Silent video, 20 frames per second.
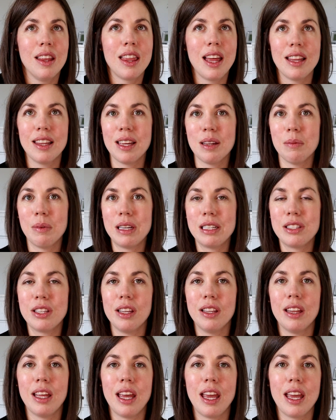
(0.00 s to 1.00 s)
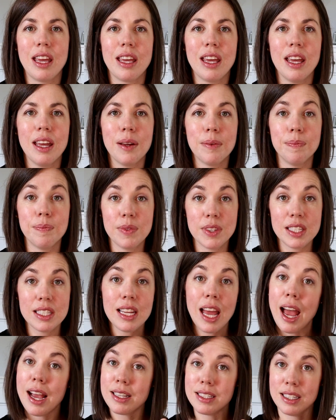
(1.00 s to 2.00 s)
That led me to like
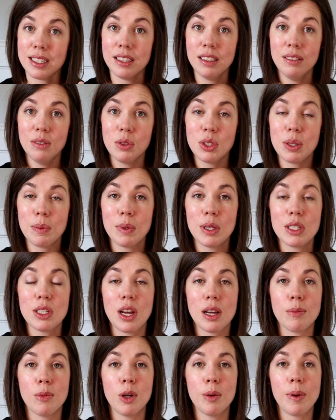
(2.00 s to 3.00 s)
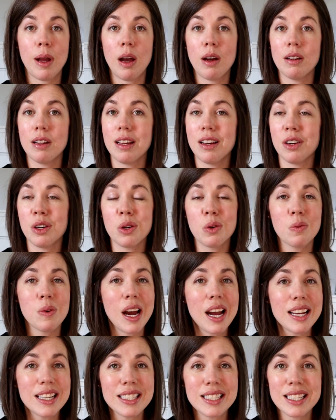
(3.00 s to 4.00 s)
Saxon, which I'm gonna talk more about,
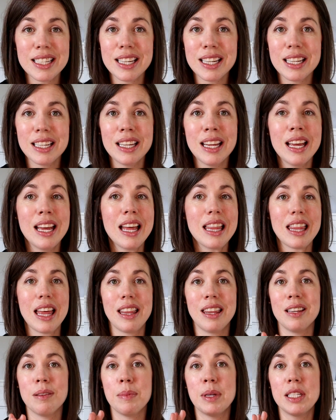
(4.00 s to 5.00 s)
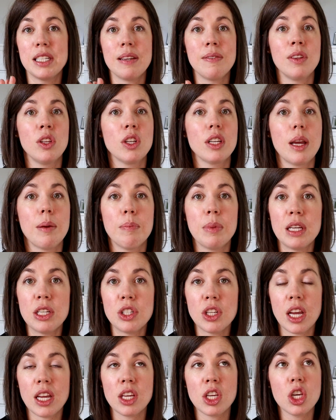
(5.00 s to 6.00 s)
Horizon. That led me to even look at
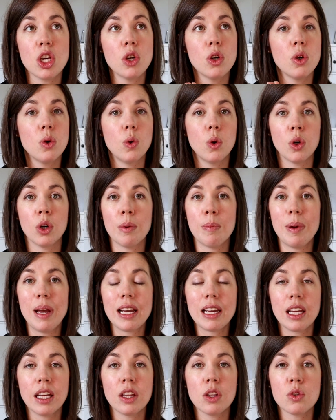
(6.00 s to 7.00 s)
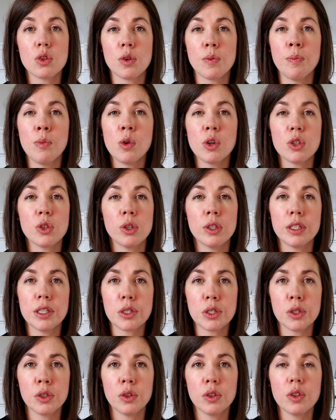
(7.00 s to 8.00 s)
BJU or Rebecca. Those are more
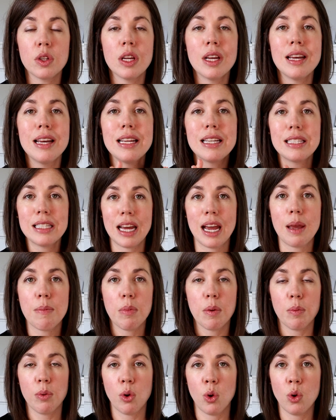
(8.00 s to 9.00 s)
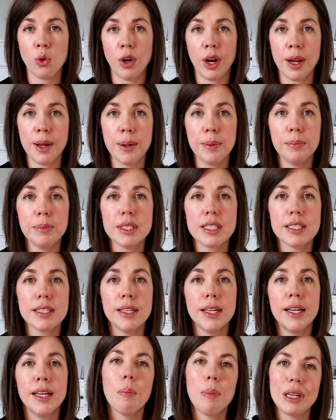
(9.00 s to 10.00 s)
traditional type programs.
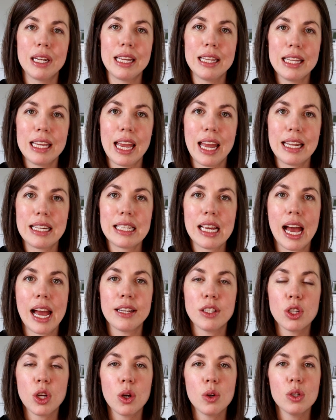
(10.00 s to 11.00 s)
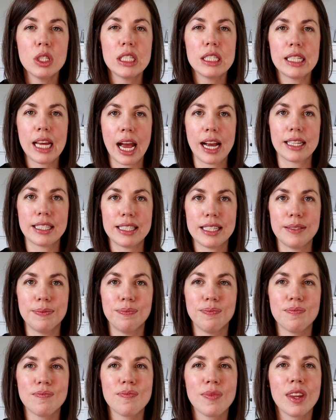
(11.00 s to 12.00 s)
But in the end, I chose
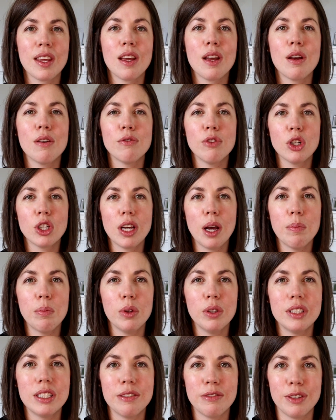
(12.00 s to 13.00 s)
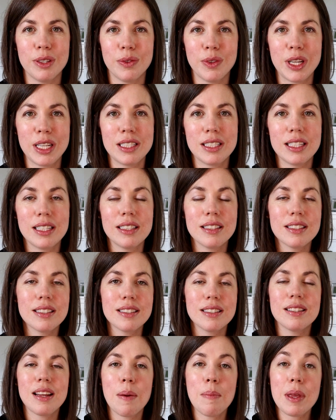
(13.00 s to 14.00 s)
Saxon for a couple different
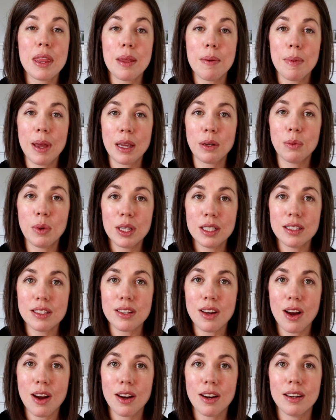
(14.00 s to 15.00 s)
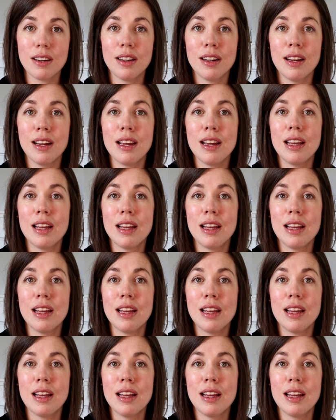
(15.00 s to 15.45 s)
reasons. I mean, the main ones are,